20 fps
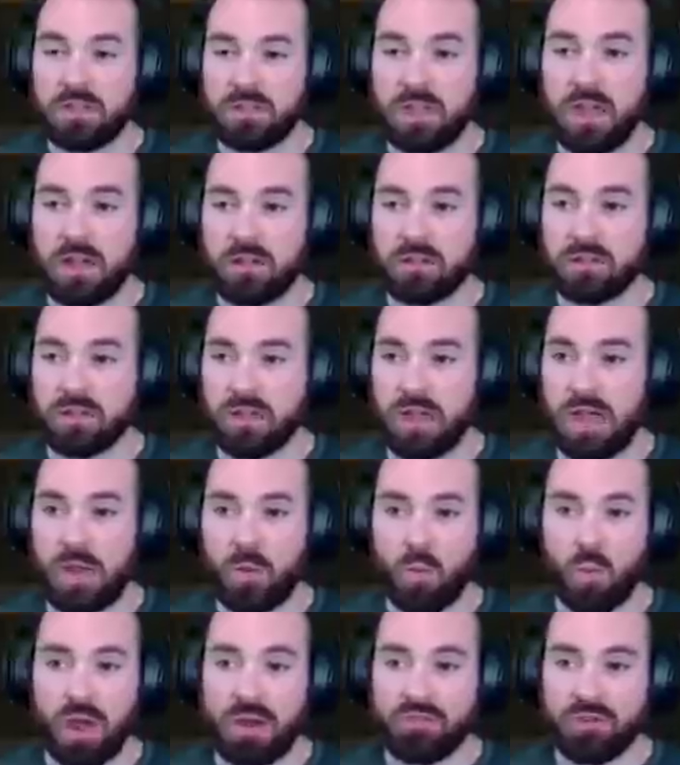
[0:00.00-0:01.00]
yeah,
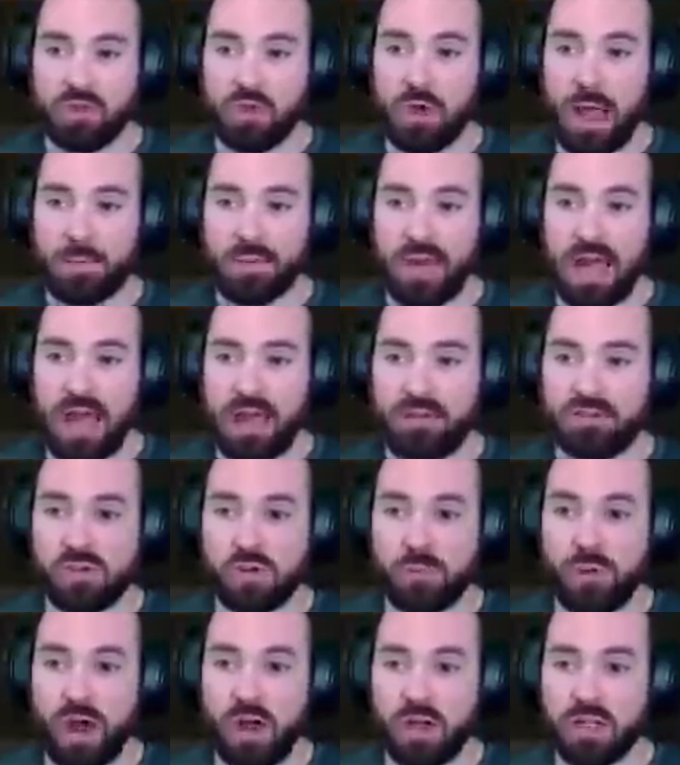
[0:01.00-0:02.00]
and whatever you happen to have in your
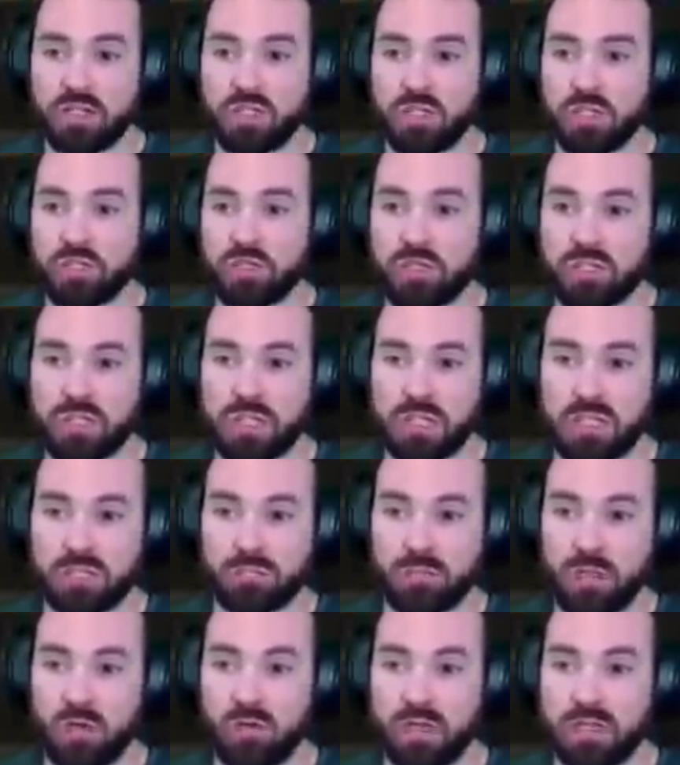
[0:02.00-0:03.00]
pockets, you just
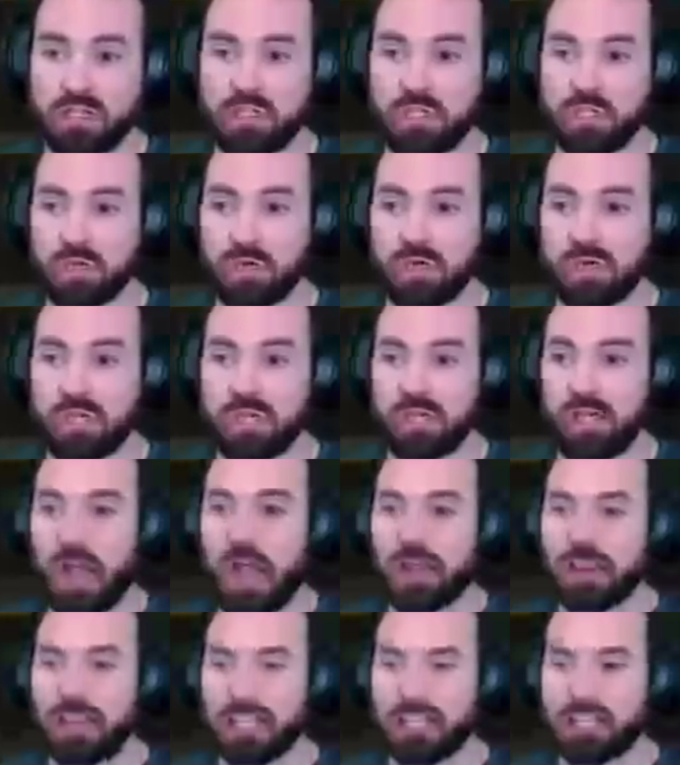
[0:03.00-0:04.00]
explode into, and then
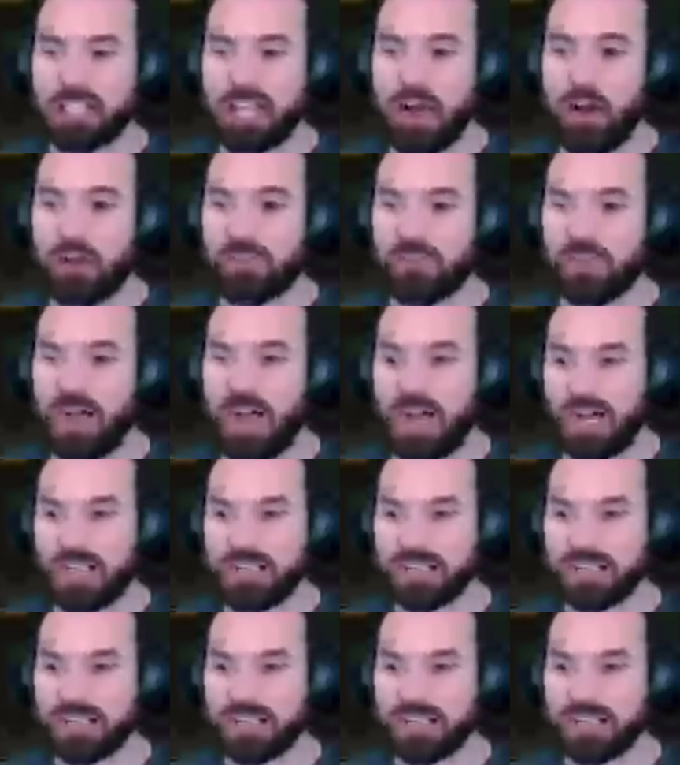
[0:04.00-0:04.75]
God, that's terrifying.